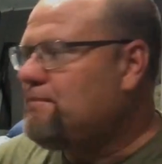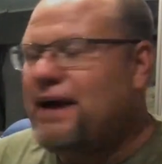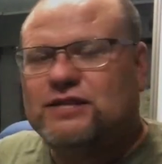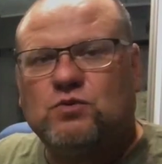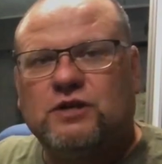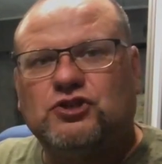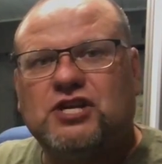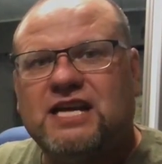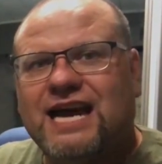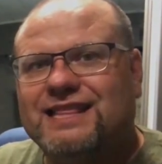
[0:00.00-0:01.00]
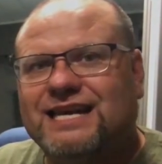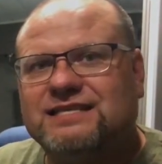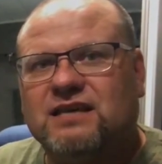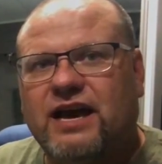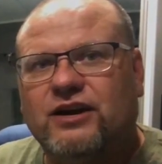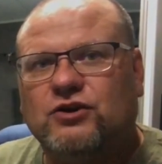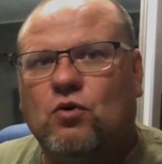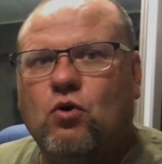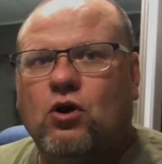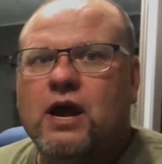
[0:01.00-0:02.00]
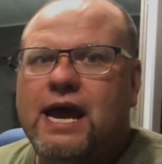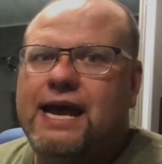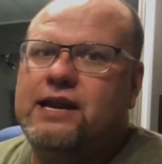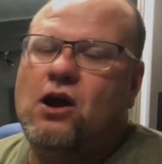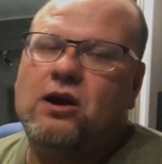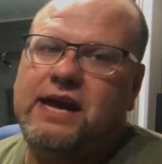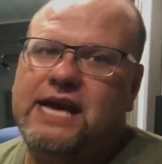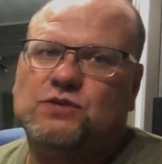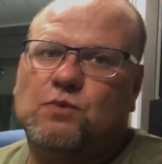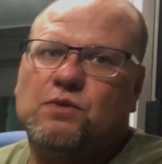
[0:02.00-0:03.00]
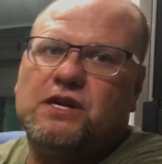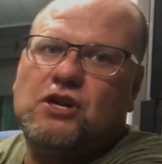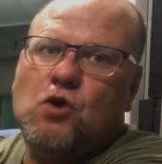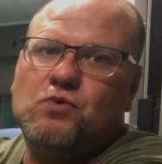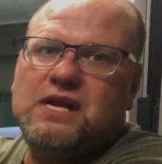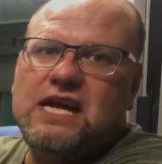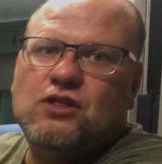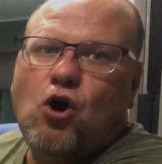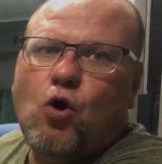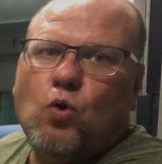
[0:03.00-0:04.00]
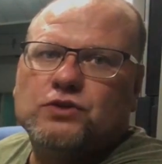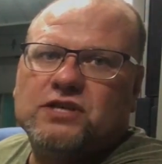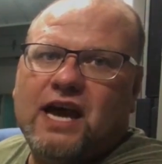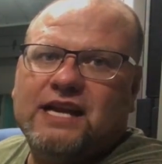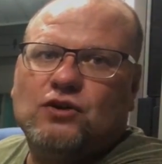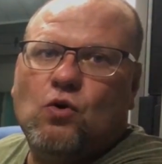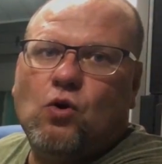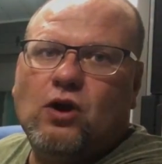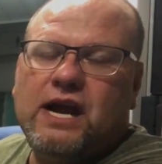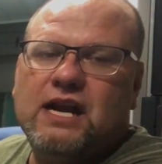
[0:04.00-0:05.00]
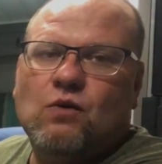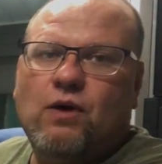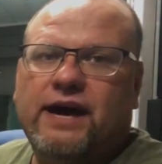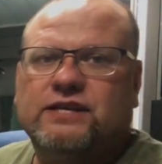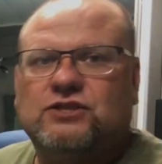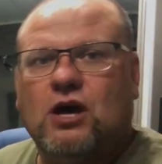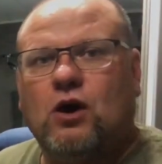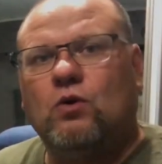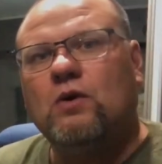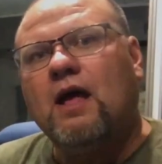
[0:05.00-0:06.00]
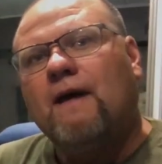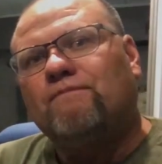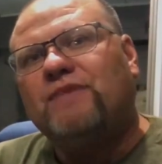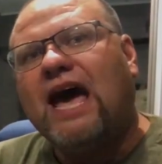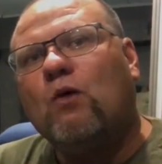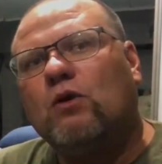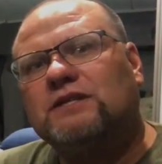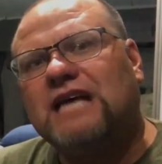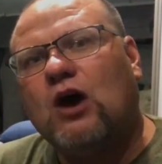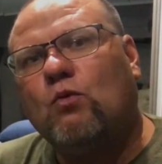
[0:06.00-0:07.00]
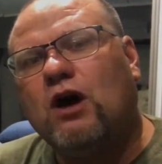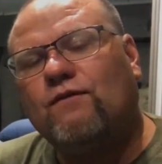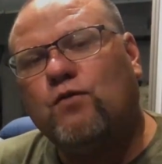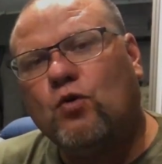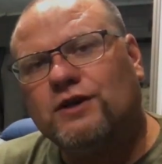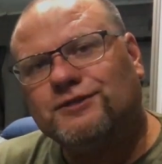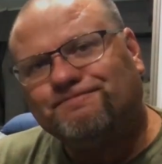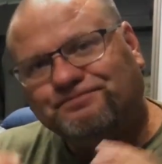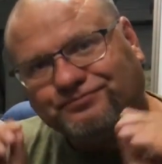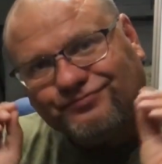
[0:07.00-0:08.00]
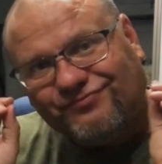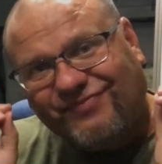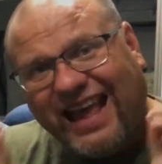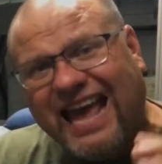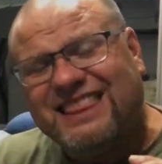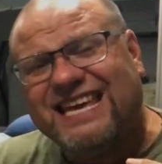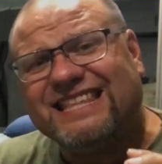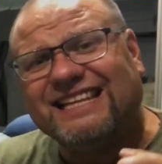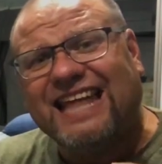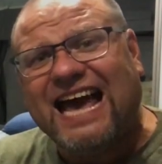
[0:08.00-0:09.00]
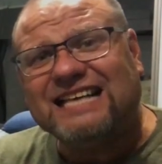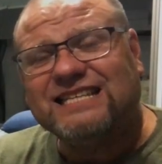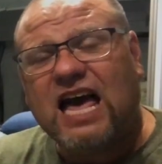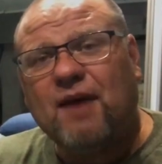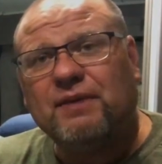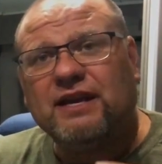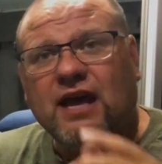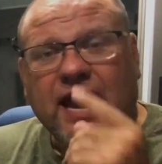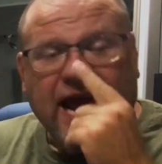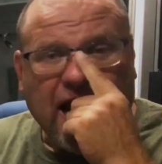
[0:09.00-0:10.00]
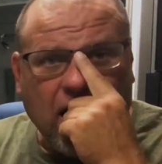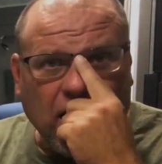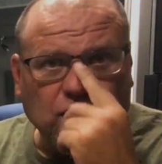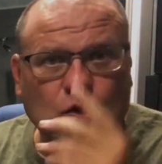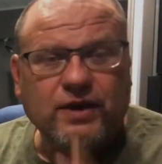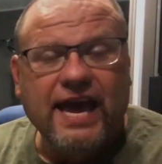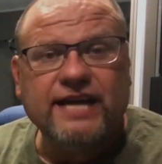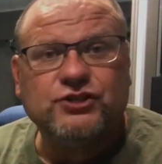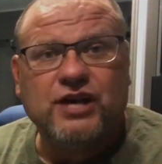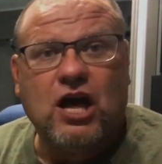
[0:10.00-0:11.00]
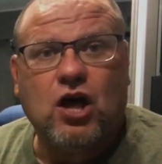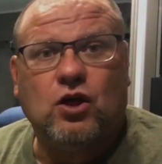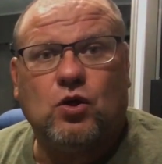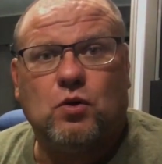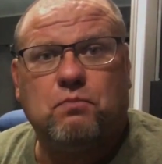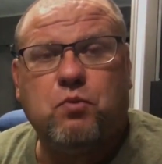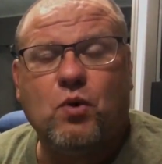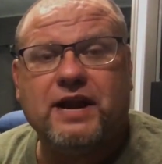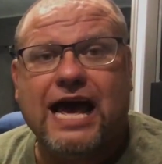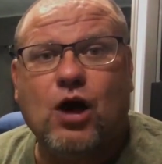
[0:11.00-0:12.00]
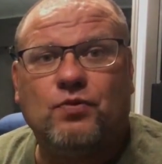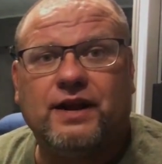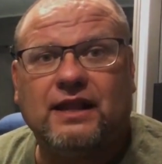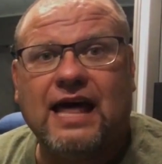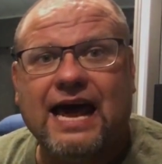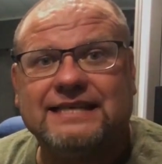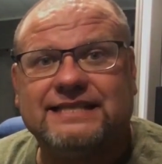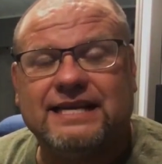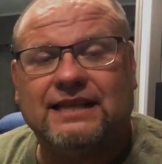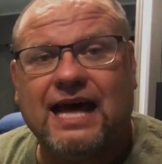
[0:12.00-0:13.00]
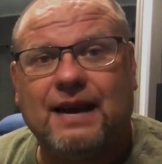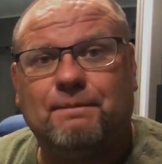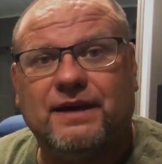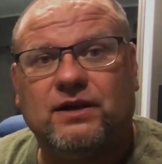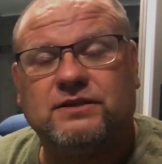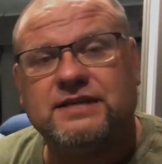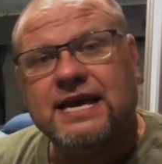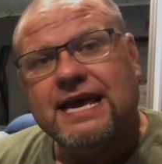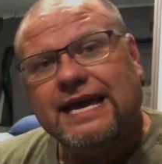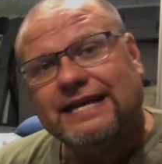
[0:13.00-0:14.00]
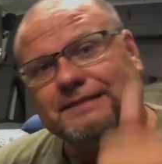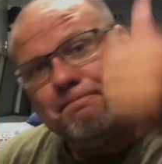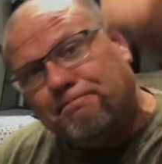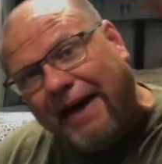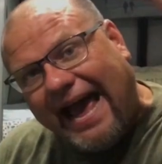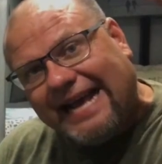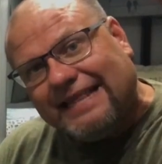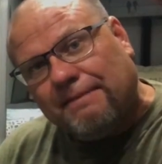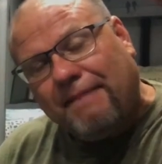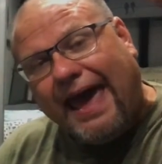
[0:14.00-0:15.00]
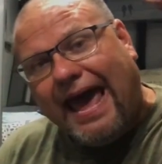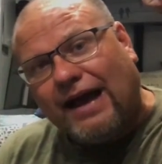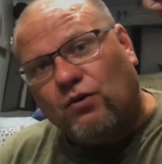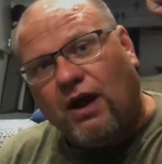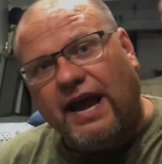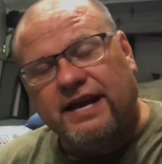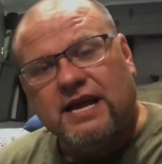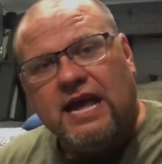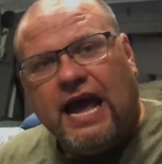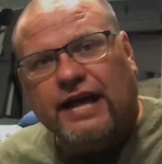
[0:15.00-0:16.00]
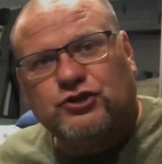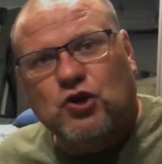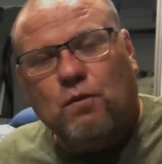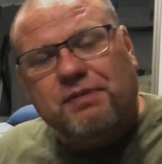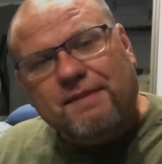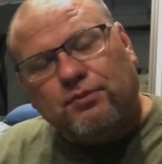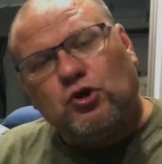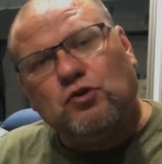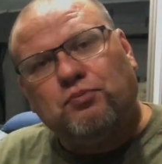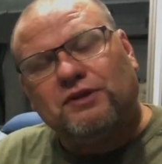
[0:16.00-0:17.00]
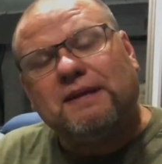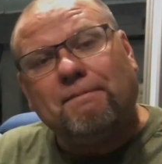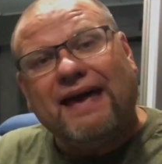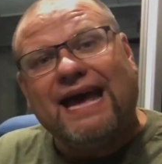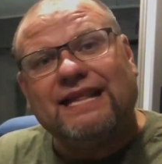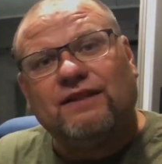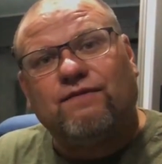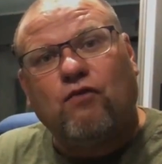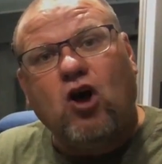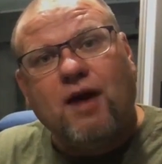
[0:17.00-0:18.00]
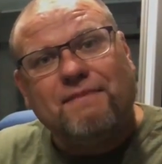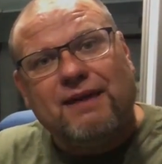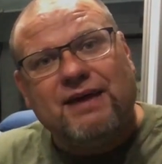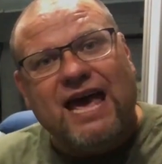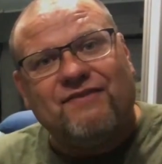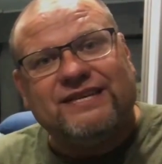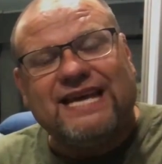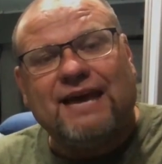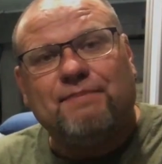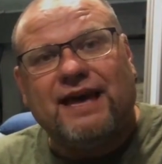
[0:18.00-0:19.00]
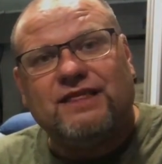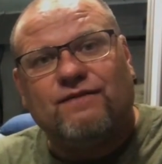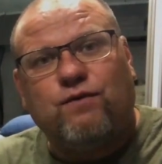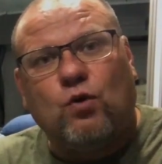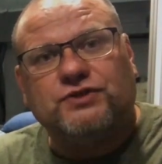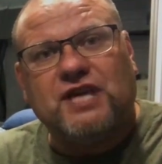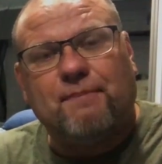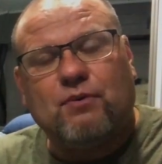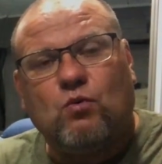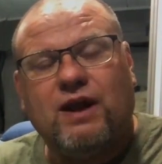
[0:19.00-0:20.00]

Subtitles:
by sort of cheating on that slider door. And in our case, we really don't need the whole sliding door anyway. So that works out well for us. And then the last common location I'll point out that I see in a lot of builds is back in the back, right? And so people who put the bed in the front, maybe have a day bed that folds up or